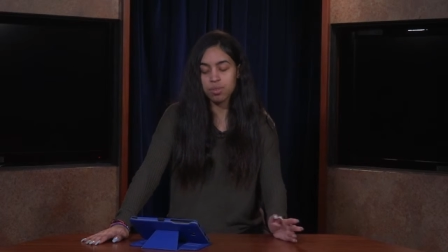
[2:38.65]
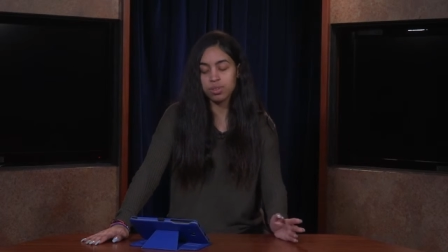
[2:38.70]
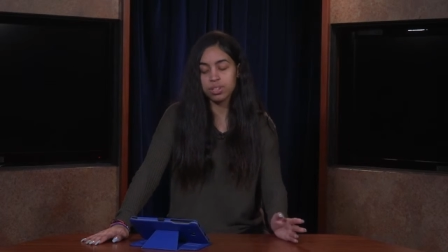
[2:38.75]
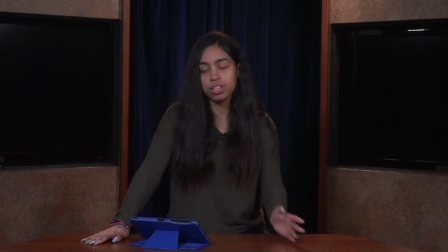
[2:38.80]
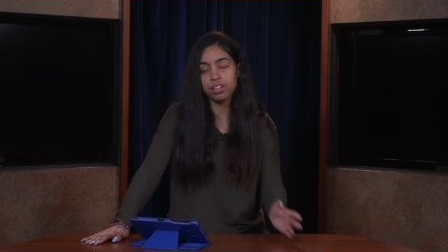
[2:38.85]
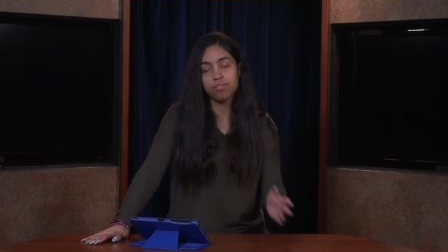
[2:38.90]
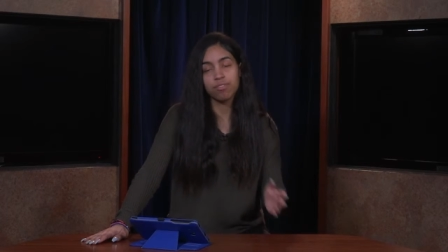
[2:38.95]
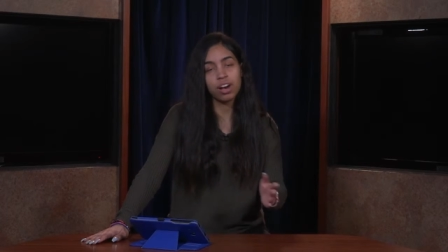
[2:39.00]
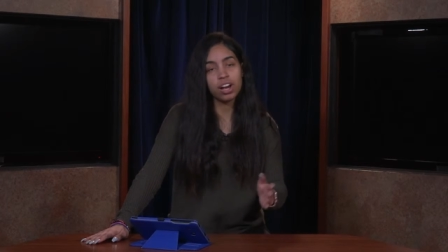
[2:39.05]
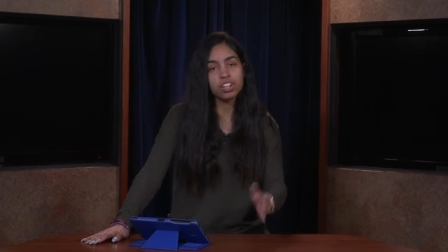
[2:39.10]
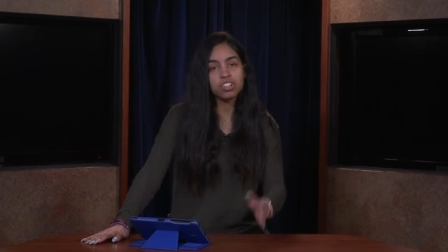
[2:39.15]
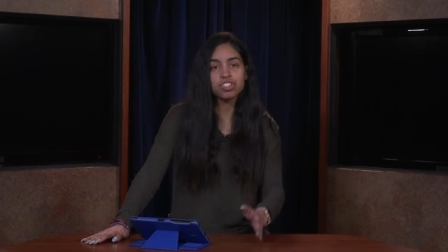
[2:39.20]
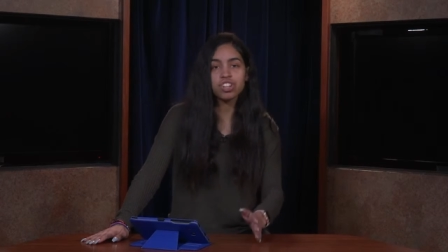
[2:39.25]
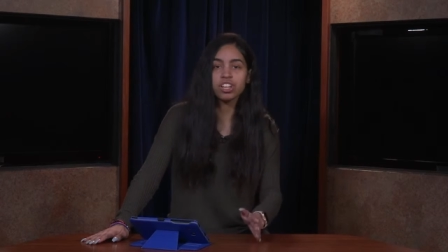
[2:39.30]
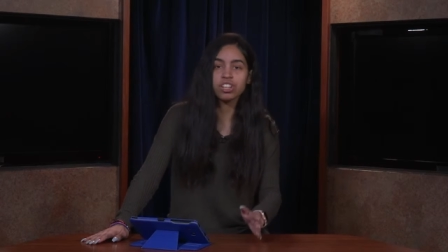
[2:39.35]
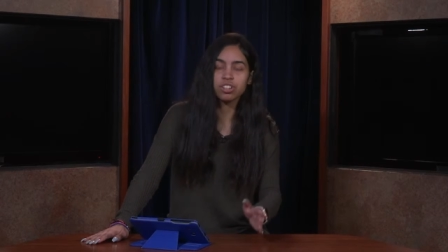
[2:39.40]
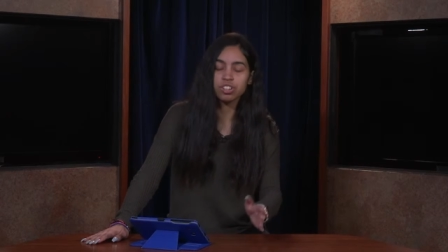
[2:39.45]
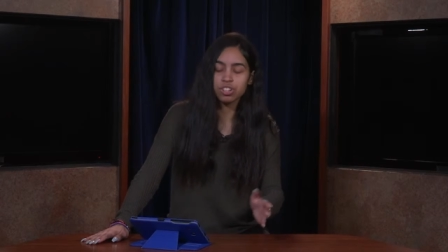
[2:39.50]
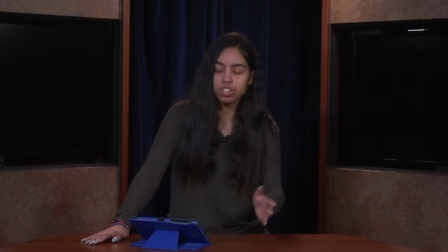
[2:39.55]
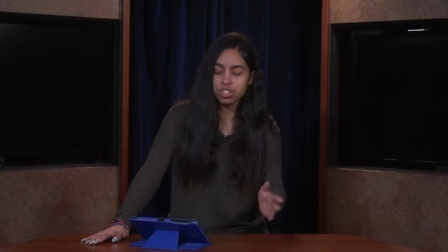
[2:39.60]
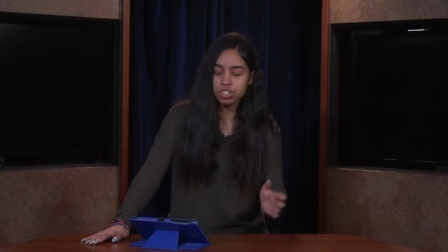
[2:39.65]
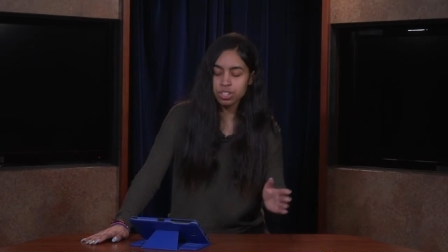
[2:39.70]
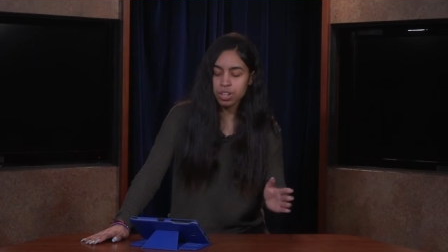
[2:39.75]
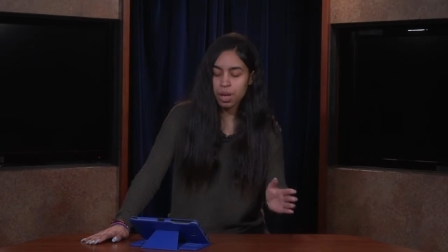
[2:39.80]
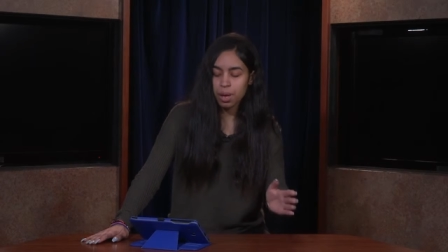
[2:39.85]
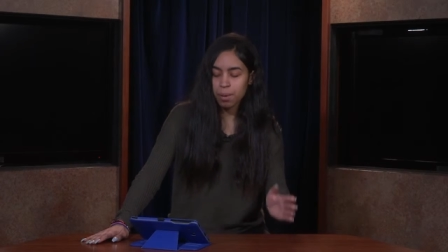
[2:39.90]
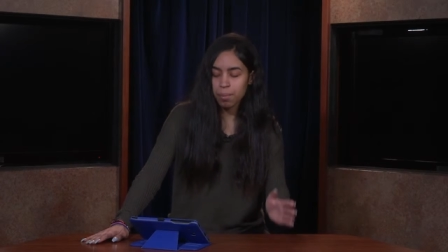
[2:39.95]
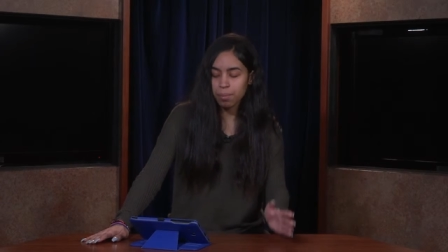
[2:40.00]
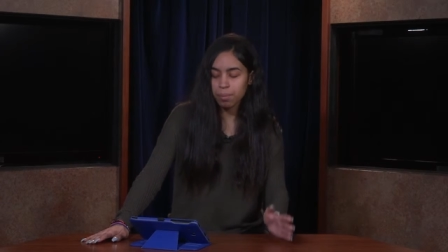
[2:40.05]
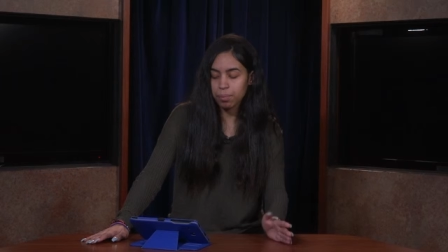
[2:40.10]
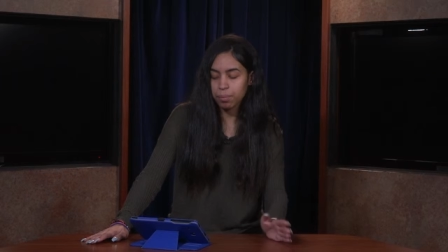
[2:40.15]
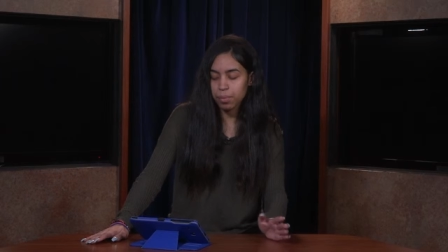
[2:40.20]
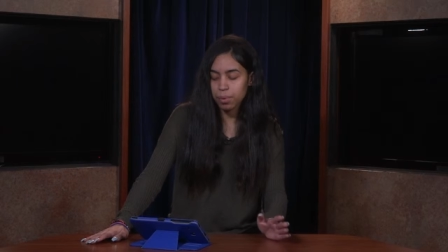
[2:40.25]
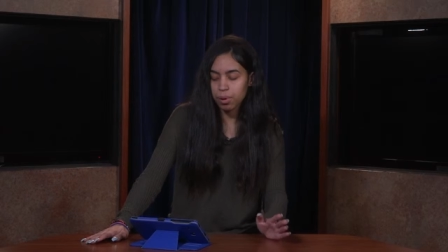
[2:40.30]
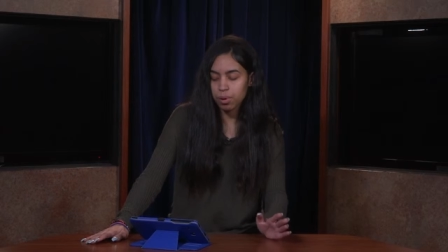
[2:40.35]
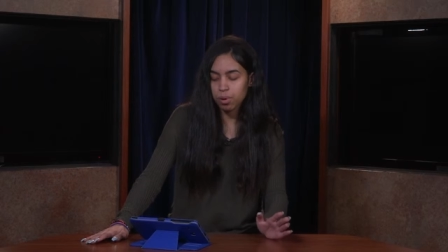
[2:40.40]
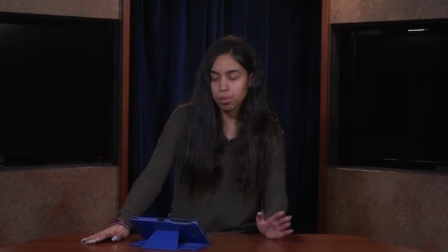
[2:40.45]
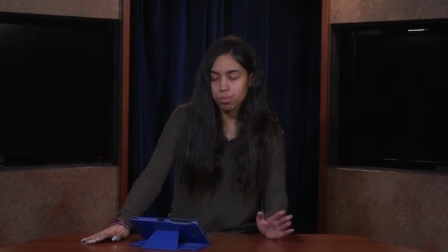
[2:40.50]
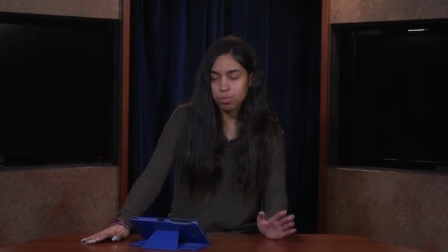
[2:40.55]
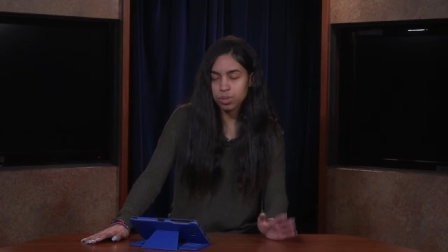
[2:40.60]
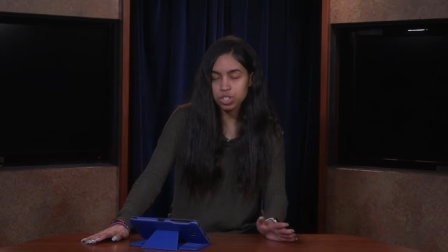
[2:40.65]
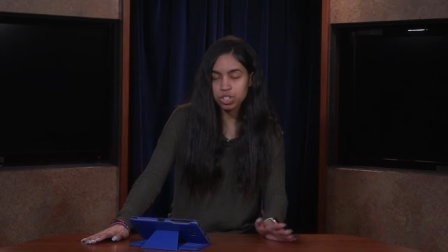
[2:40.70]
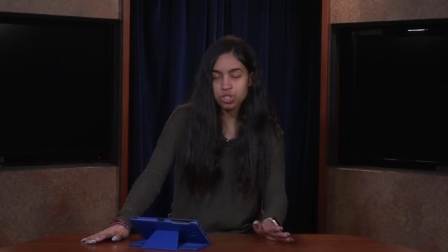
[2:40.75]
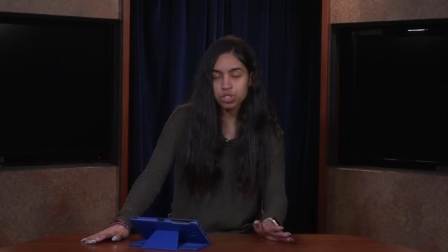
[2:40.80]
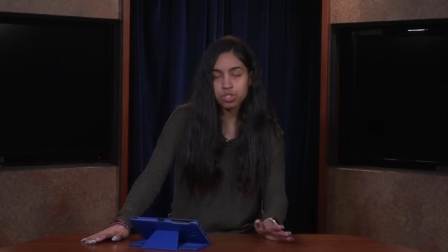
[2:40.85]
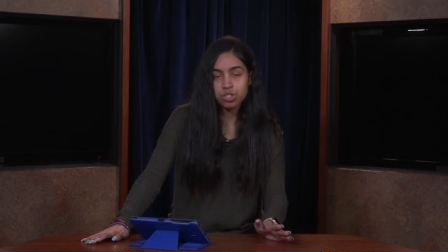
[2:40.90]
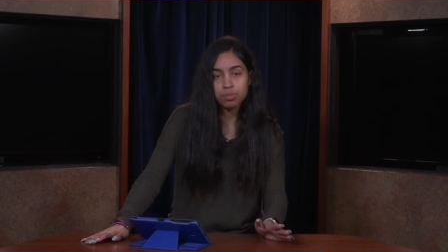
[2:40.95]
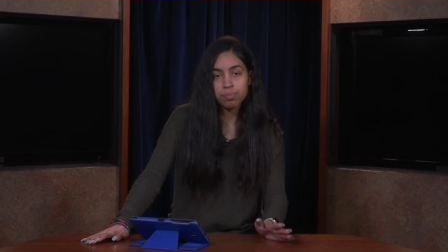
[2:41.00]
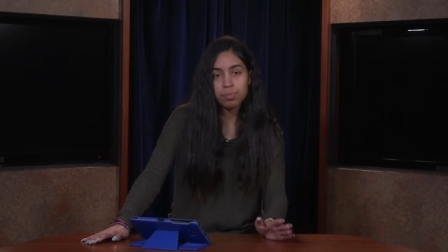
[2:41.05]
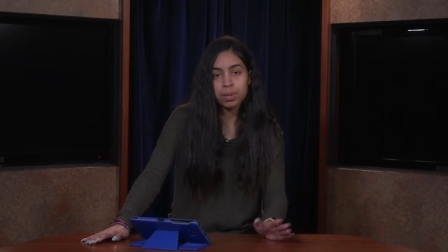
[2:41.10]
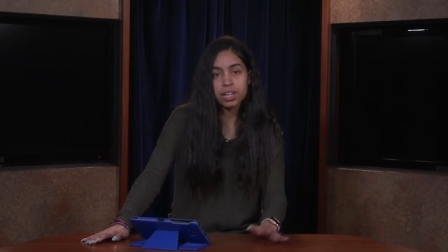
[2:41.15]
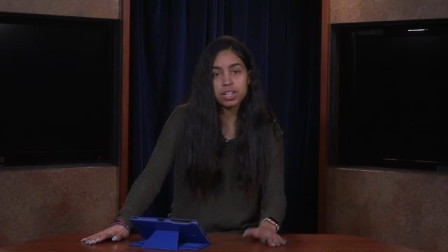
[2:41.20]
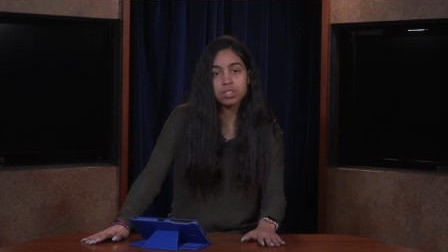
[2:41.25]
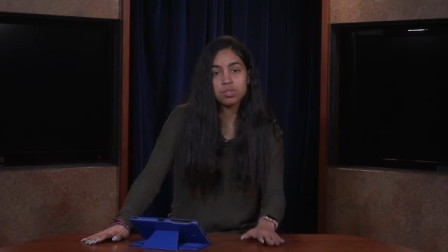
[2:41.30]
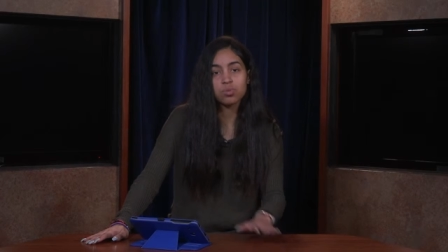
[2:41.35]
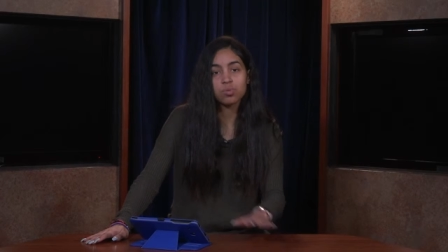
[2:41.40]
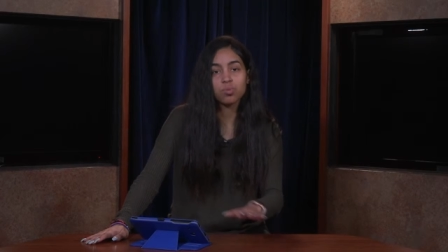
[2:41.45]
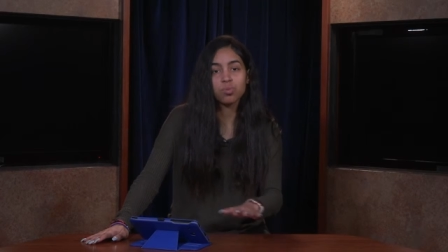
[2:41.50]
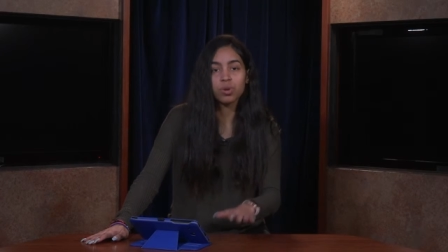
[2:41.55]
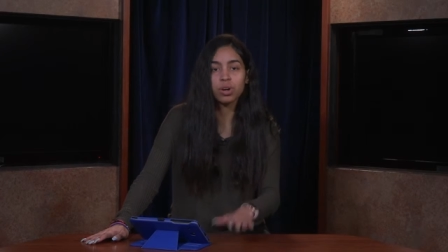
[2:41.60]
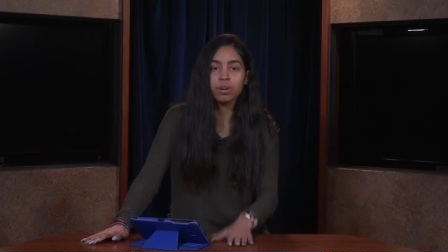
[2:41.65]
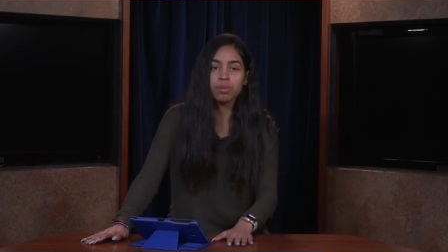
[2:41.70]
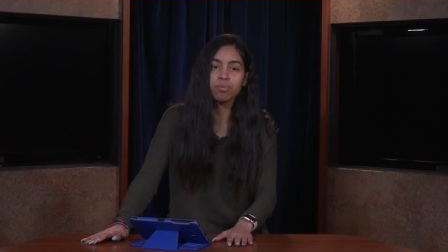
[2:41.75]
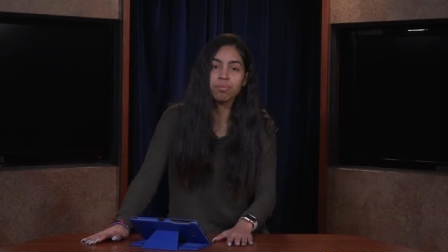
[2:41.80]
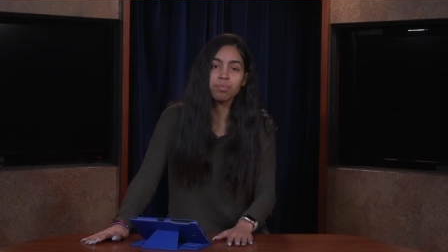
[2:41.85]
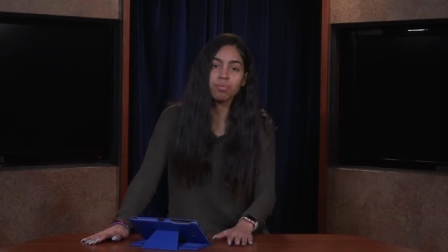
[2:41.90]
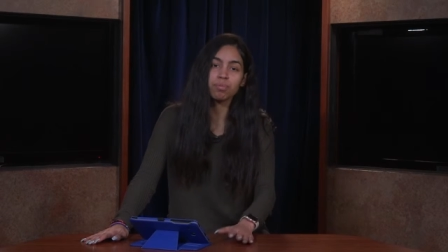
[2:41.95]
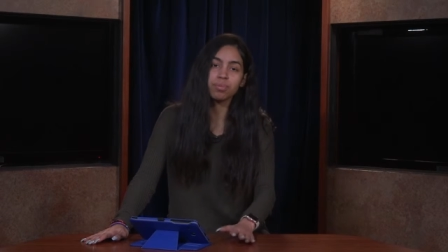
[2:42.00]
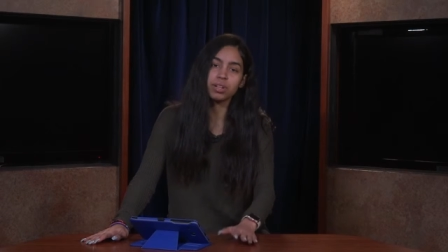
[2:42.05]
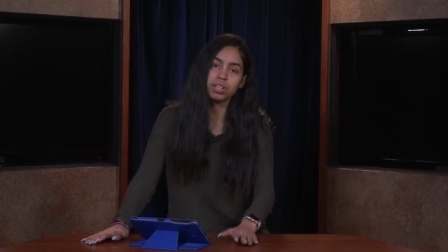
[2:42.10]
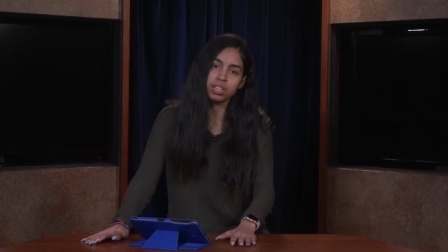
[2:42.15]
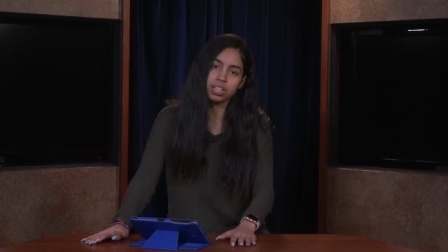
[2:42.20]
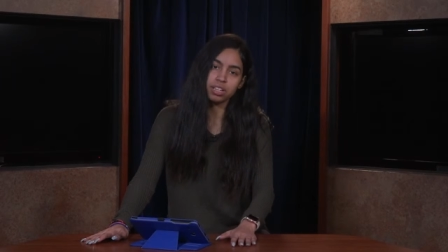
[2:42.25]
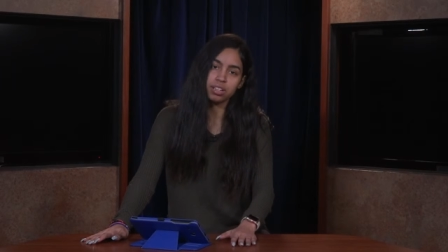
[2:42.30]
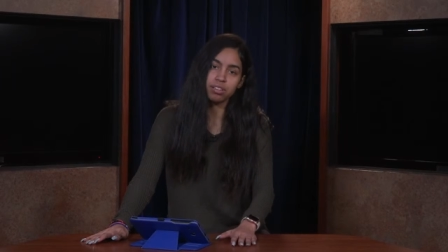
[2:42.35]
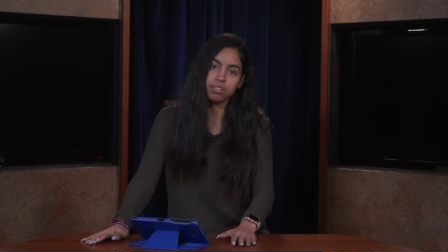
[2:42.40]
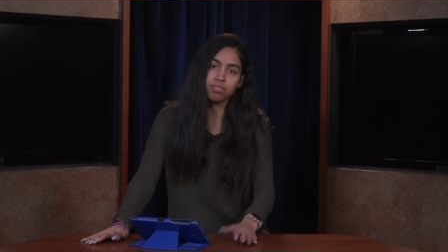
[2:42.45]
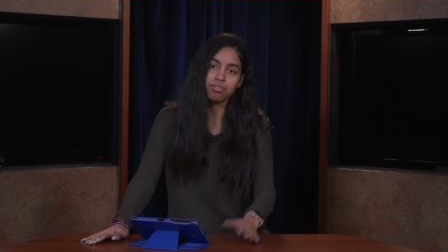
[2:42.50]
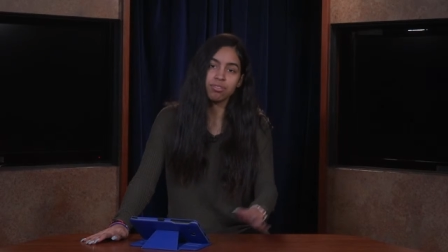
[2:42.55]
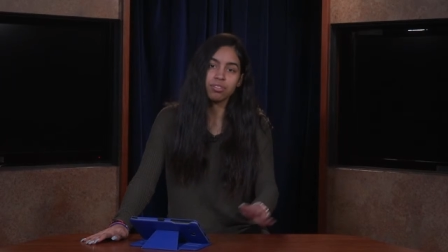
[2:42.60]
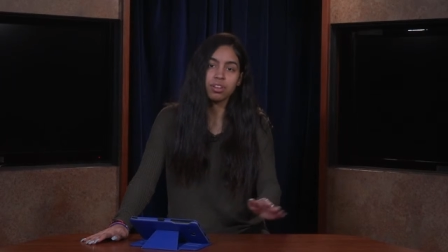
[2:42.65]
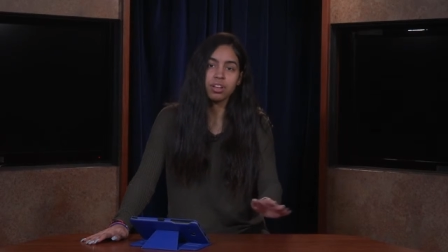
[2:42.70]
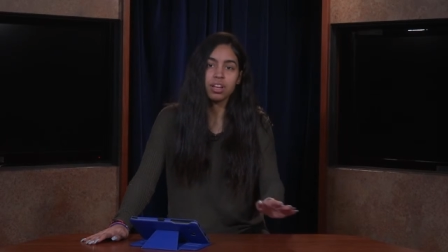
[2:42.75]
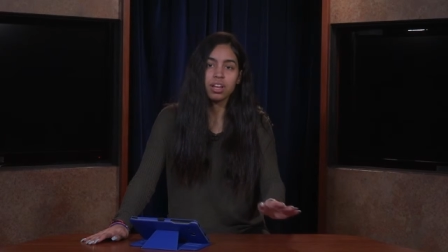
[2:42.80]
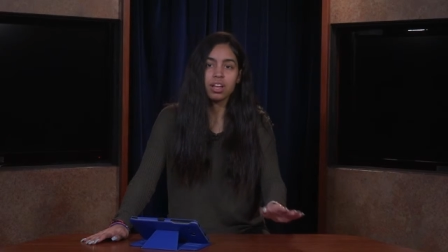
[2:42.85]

We divide genders, which makes one believe